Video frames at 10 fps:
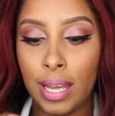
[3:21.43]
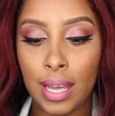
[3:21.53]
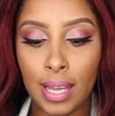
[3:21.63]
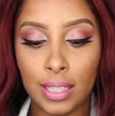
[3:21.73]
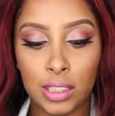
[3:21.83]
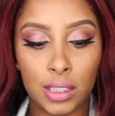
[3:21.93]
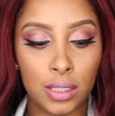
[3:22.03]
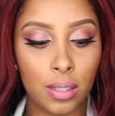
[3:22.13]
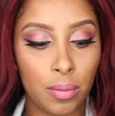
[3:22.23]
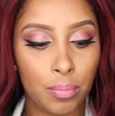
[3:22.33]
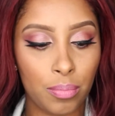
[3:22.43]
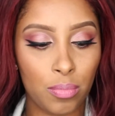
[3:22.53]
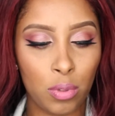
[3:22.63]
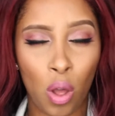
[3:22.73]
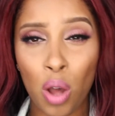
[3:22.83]
It's
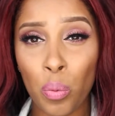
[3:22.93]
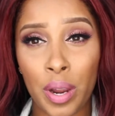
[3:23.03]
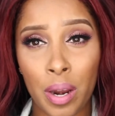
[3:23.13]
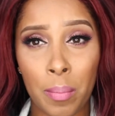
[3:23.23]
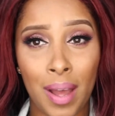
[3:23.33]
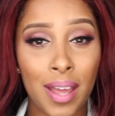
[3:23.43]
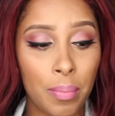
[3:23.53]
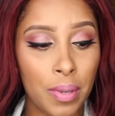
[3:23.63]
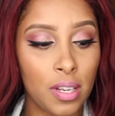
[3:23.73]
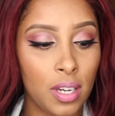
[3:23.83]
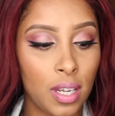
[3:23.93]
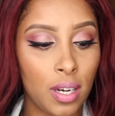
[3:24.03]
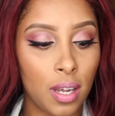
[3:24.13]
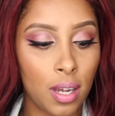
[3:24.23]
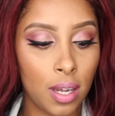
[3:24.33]
long wear in my
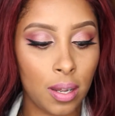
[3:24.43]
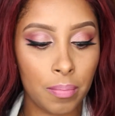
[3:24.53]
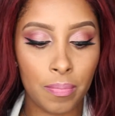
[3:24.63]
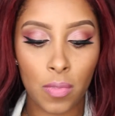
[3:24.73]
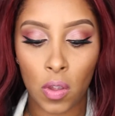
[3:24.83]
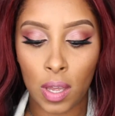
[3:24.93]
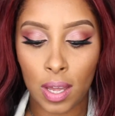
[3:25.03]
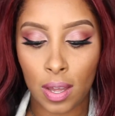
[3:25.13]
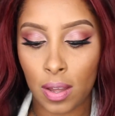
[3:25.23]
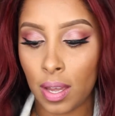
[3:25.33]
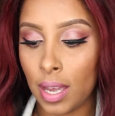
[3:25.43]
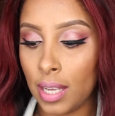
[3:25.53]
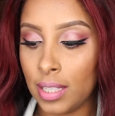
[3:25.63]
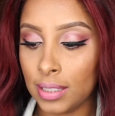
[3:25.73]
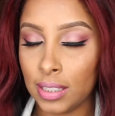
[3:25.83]
opinion.
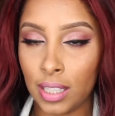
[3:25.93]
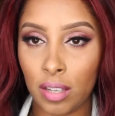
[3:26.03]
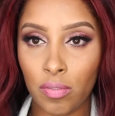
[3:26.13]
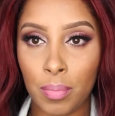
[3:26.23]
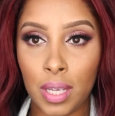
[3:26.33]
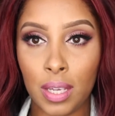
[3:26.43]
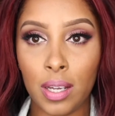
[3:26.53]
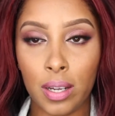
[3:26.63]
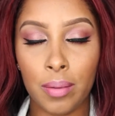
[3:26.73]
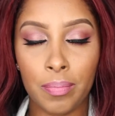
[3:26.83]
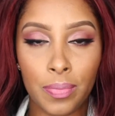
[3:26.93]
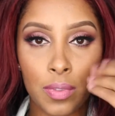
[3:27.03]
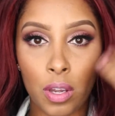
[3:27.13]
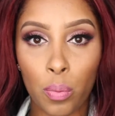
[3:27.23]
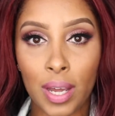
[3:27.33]
It doesn't give me a
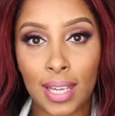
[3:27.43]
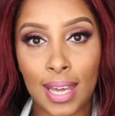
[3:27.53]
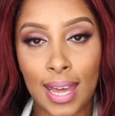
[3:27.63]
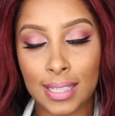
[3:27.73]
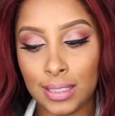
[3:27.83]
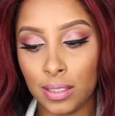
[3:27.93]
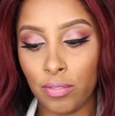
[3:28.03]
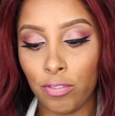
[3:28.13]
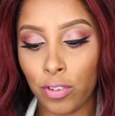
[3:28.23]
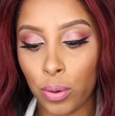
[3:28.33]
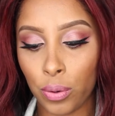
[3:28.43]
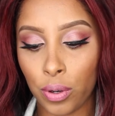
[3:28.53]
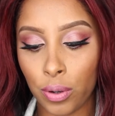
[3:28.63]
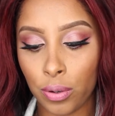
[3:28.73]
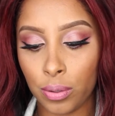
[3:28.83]
white cast in
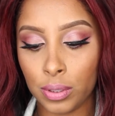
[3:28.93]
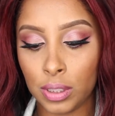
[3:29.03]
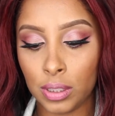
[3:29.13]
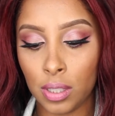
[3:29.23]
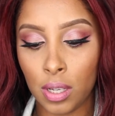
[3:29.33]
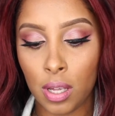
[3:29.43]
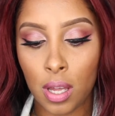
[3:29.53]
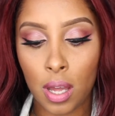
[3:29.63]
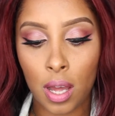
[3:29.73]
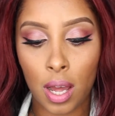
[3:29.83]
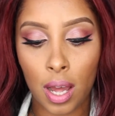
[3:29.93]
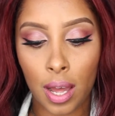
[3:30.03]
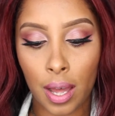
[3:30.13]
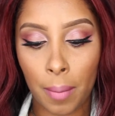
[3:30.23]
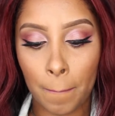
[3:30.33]
photos.
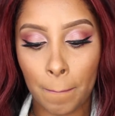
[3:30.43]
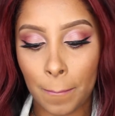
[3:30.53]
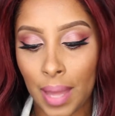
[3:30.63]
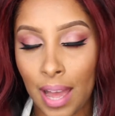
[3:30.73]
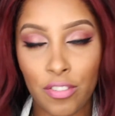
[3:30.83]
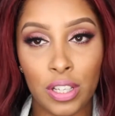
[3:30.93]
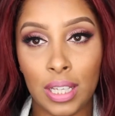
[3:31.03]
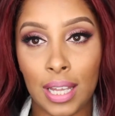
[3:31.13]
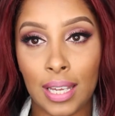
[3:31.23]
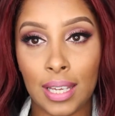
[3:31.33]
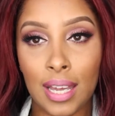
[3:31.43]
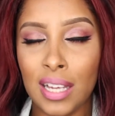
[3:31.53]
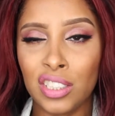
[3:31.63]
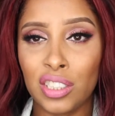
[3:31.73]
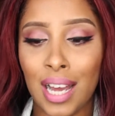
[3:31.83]
I really like
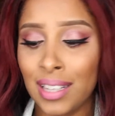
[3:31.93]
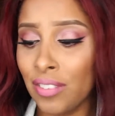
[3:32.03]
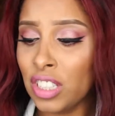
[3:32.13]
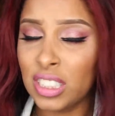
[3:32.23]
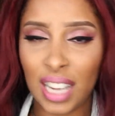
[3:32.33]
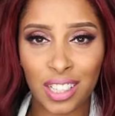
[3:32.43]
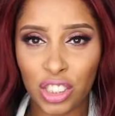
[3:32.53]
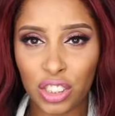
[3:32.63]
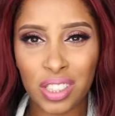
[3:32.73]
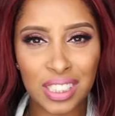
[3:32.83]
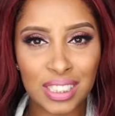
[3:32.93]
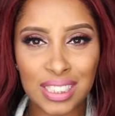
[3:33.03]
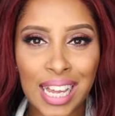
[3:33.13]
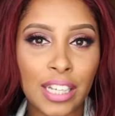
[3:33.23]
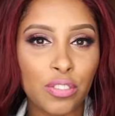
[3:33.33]
it. I love the texture because
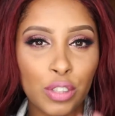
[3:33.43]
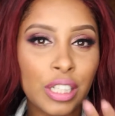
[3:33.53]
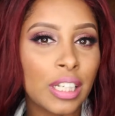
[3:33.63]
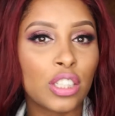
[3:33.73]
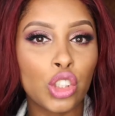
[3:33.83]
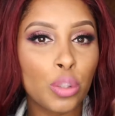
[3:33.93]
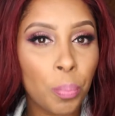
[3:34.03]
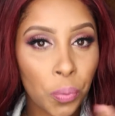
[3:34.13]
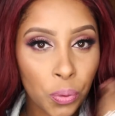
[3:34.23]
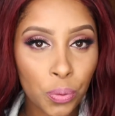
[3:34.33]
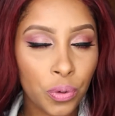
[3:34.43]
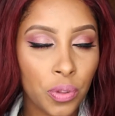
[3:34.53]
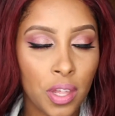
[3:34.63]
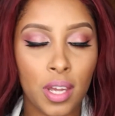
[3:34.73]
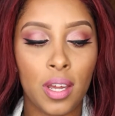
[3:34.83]
it's like really smooth.